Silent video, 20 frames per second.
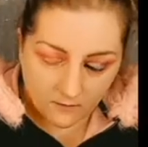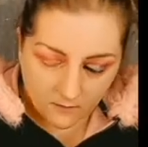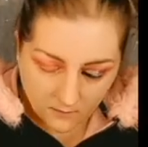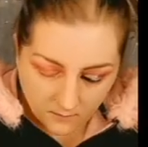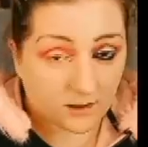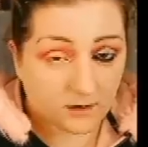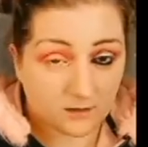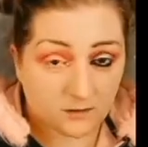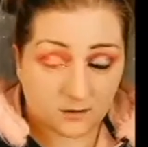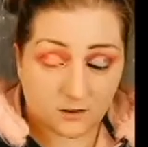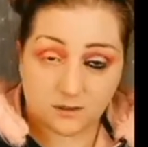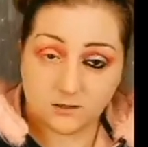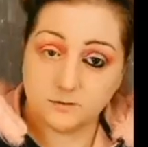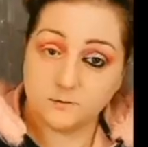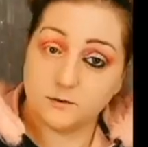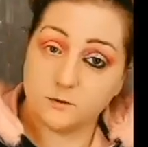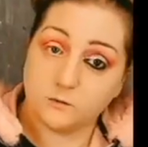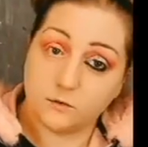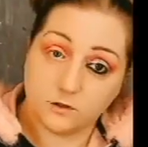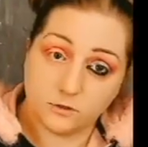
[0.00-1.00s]
Then it got to
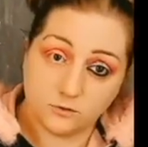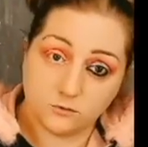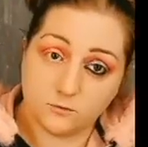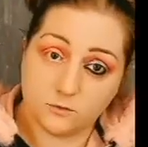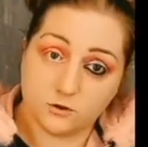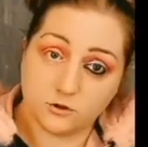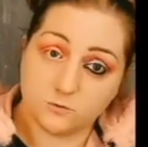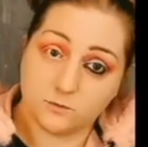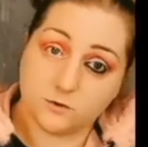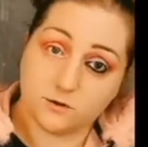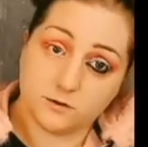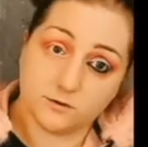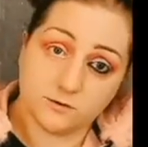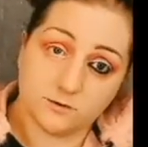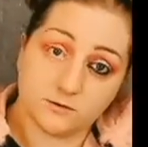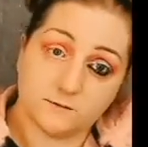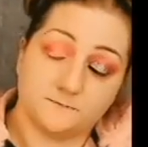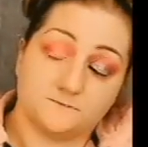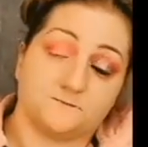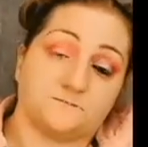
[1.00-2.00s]
be way too much
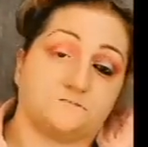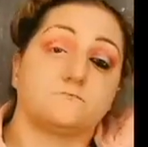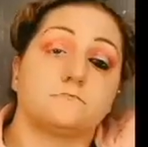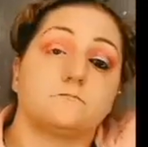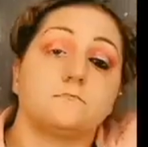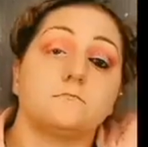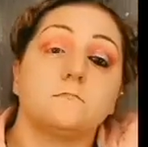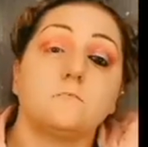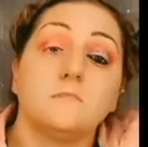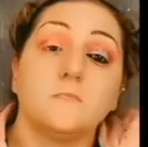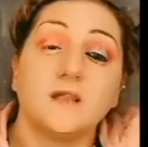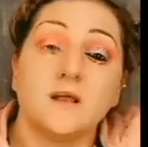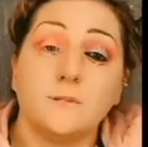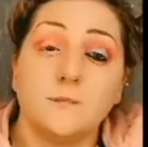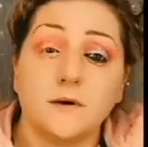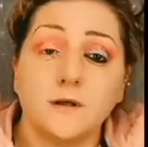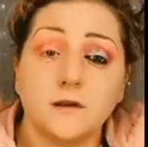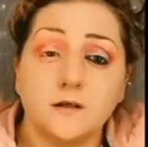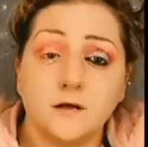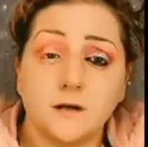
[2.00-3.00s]
because
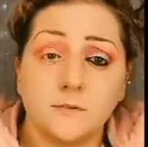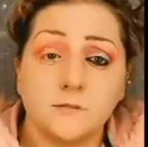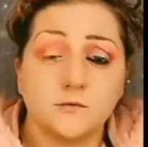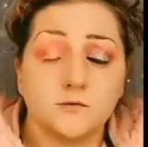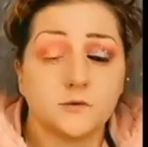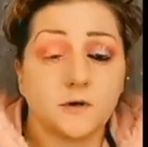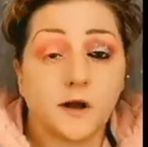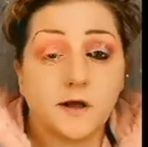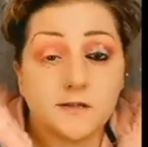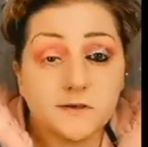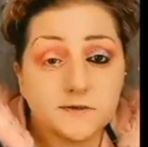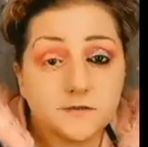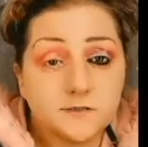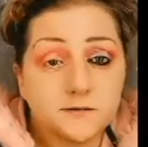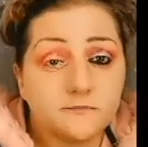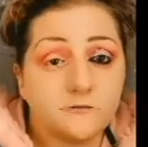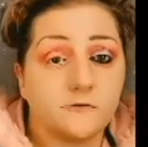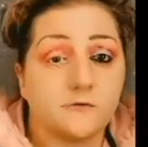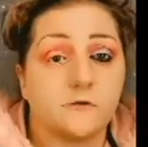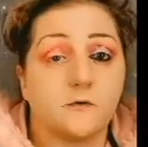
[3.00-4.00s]
my DMs were
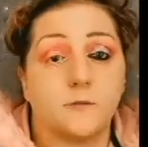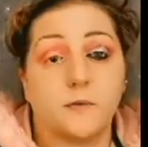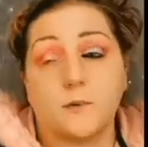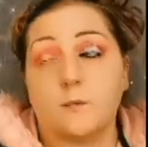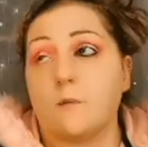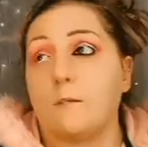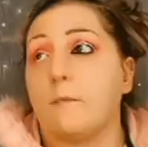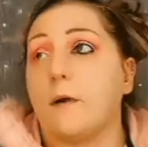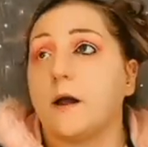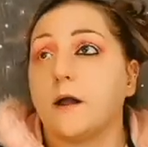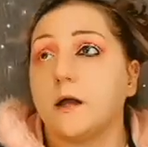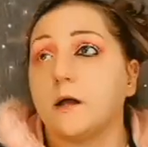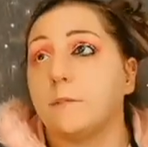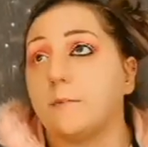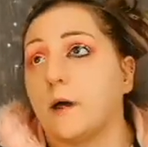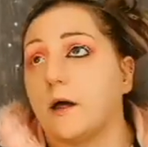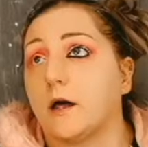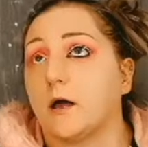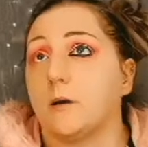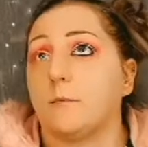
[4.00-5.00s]
constantly full of people
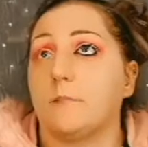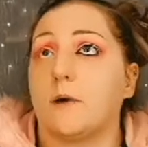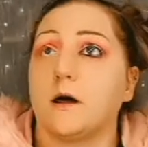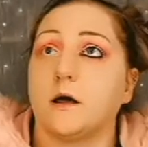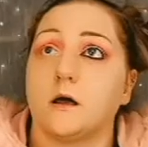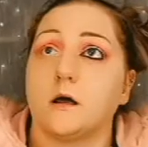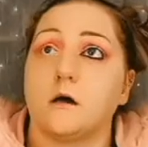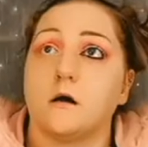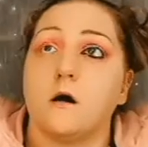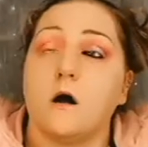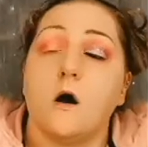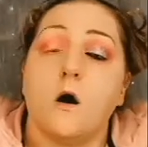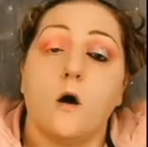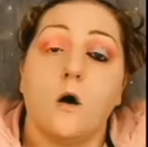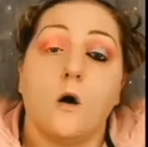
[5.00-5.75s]
begging,